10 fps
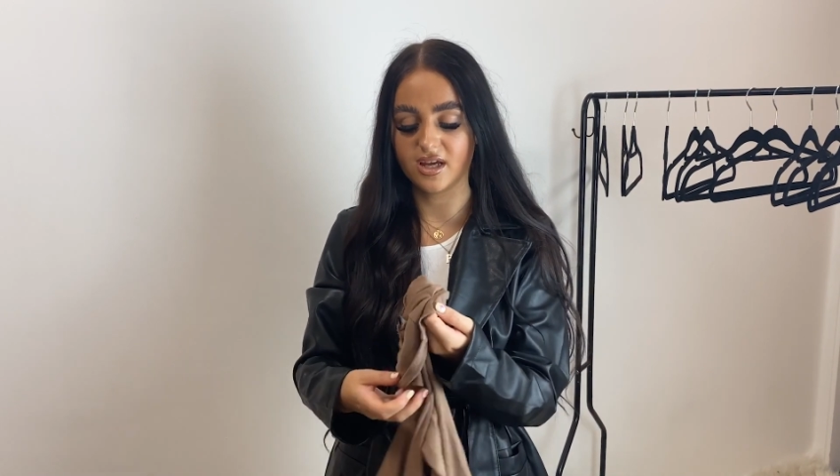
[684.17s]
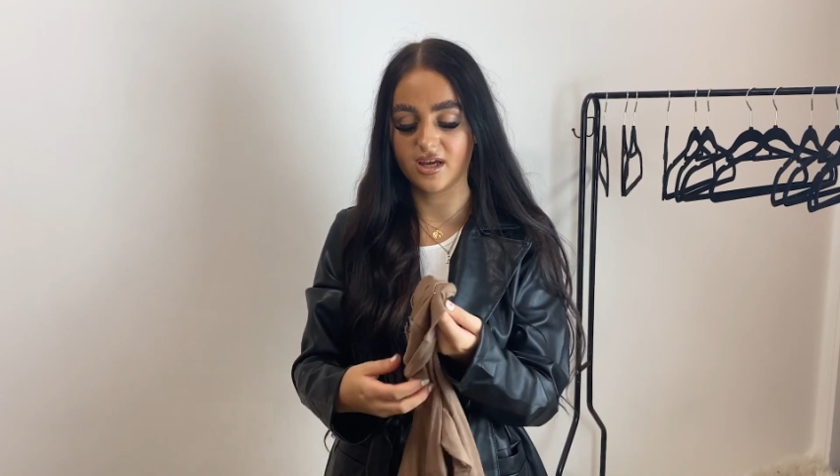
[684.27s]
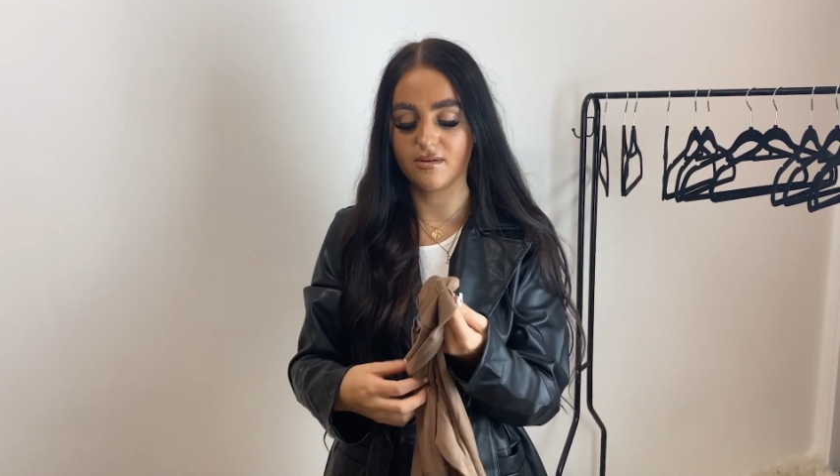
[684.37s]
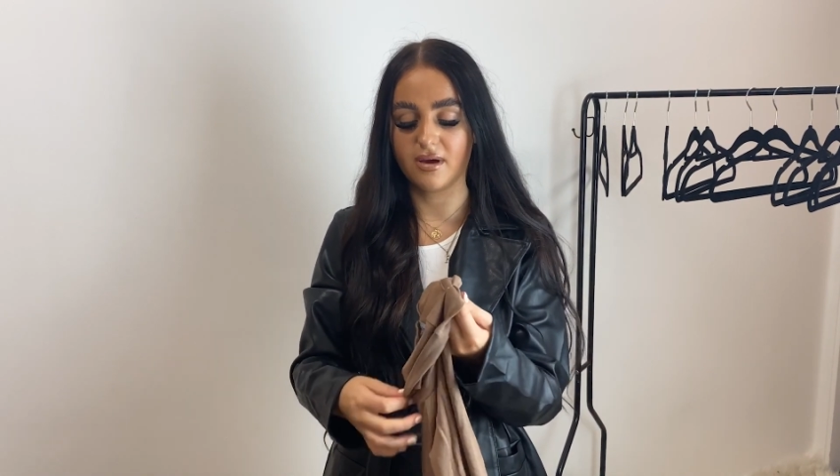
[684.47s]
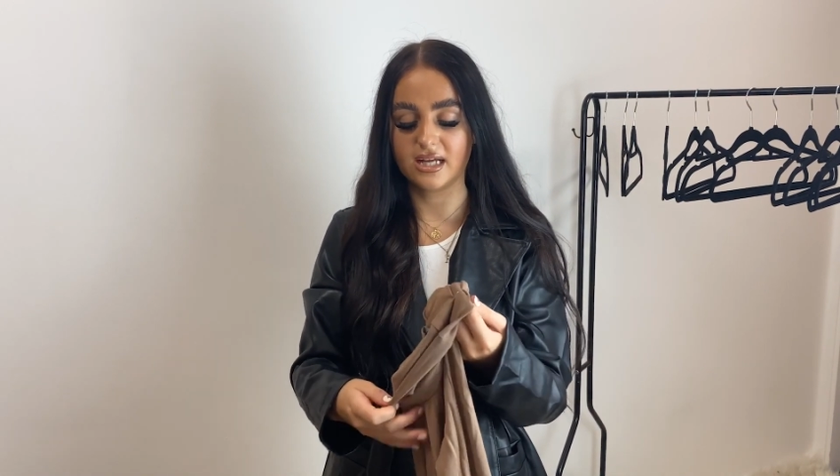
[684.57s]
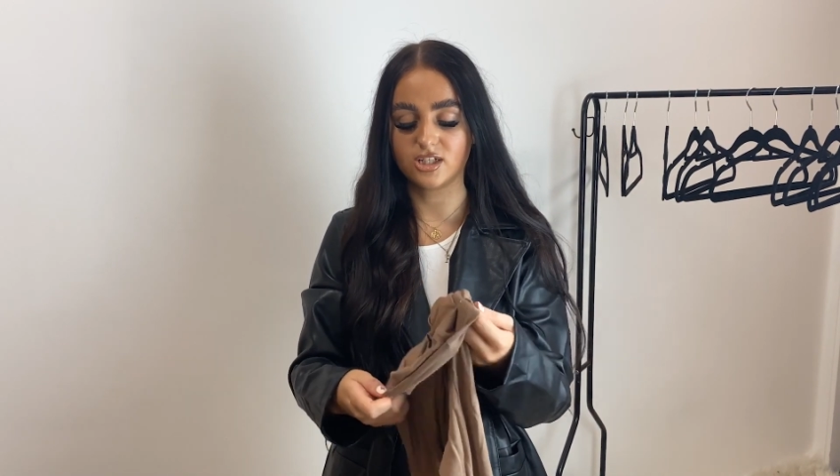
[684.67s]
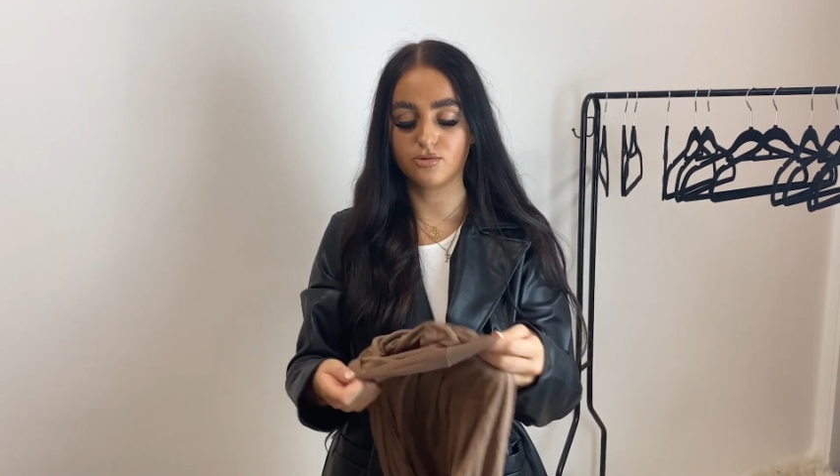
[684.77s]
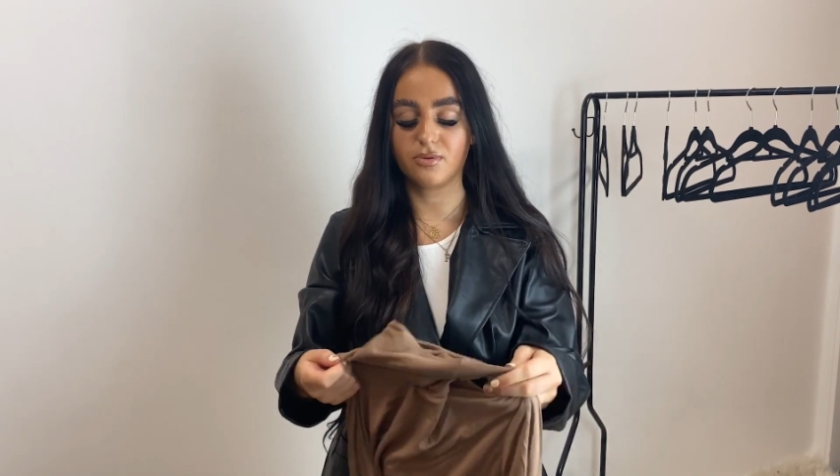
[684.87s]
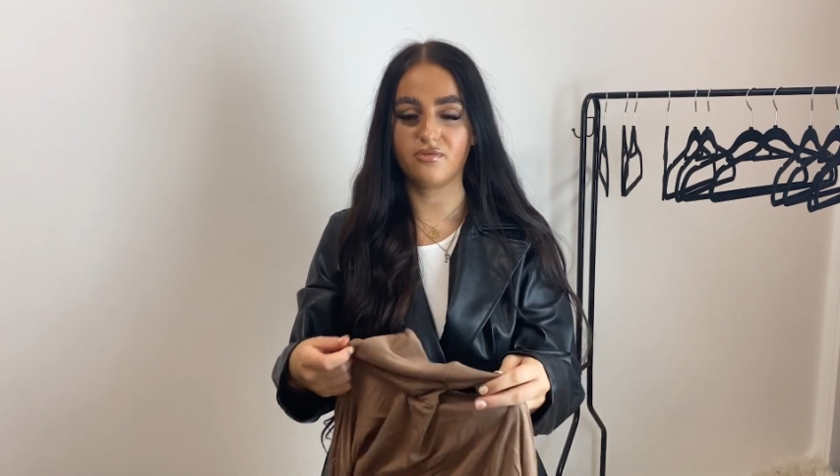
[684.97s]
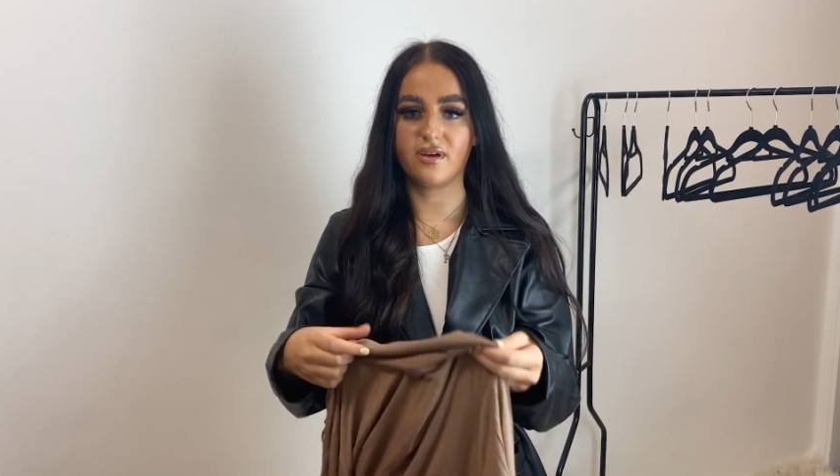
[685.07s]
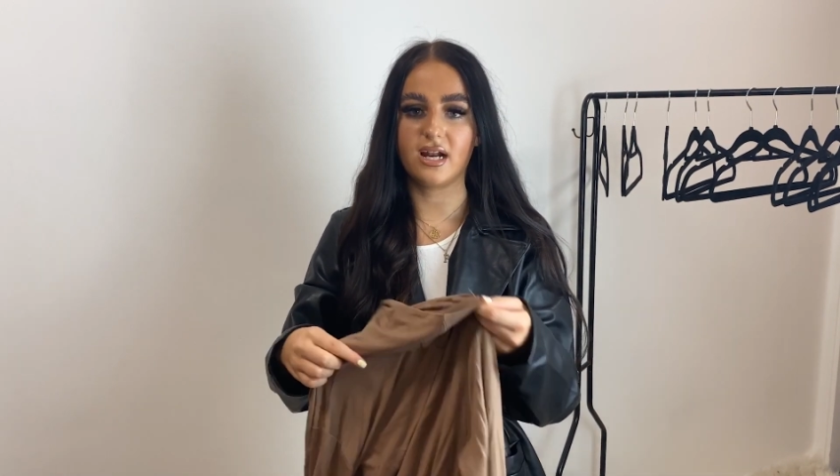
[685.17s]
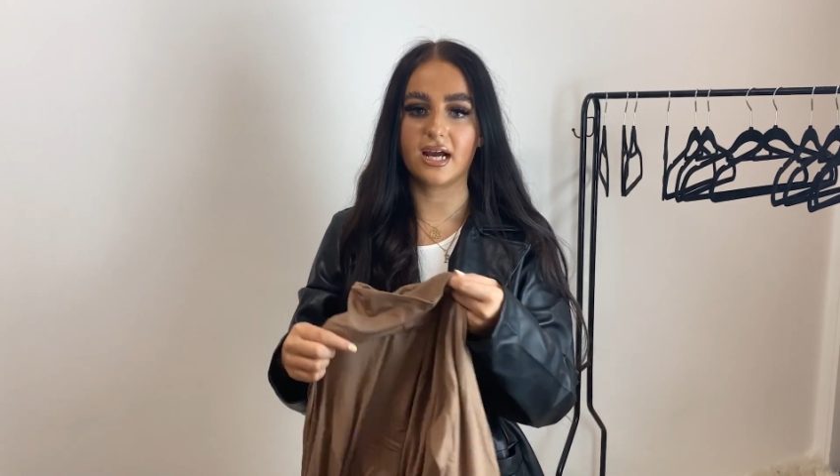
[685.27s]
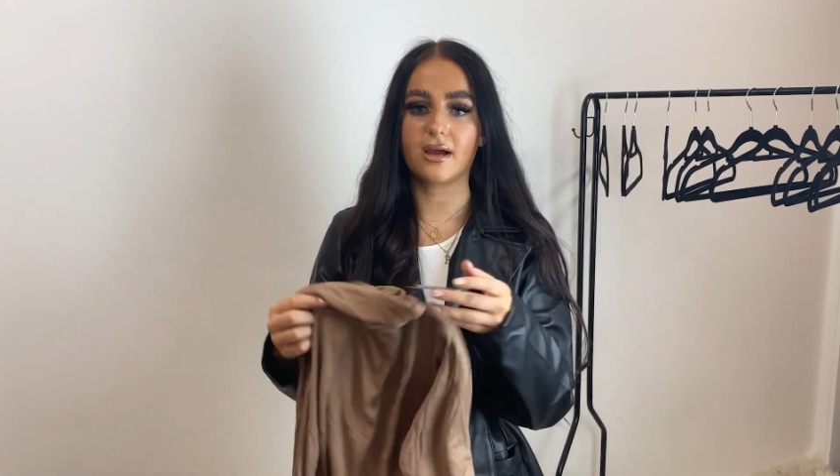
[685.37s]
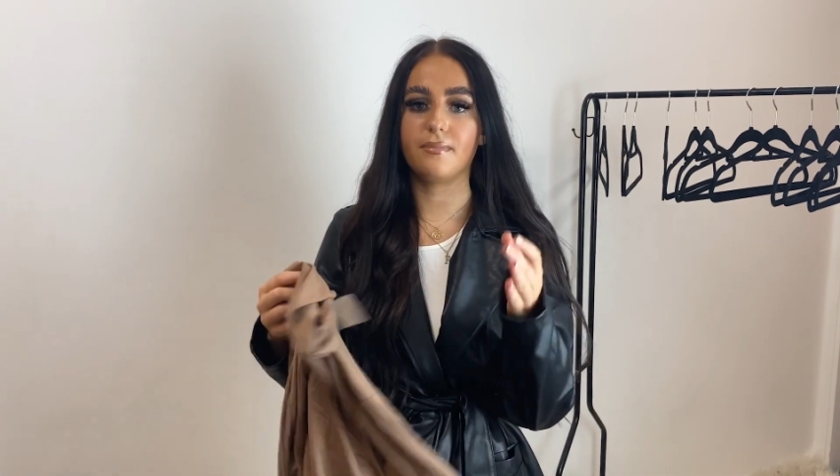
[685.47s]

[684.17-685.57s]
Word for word: Um, I just prefer like